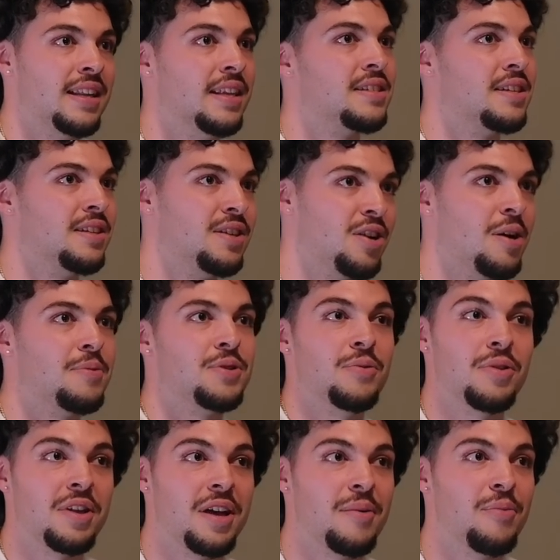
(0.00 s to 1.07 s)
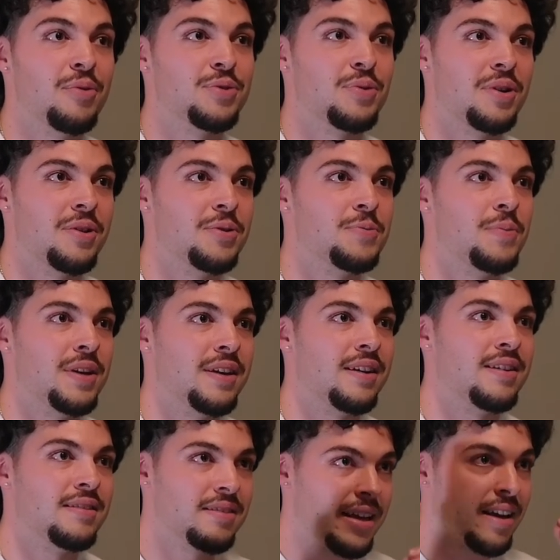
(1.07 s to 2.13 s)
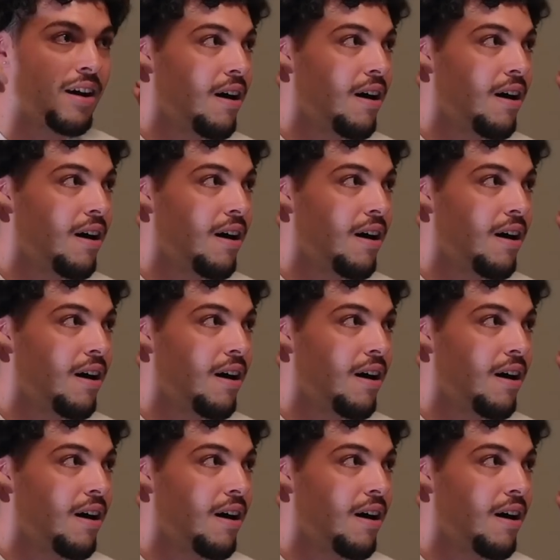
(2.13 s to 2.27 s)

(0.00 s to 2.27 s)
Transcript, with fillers: and listening to your episode with him was one of those big, like,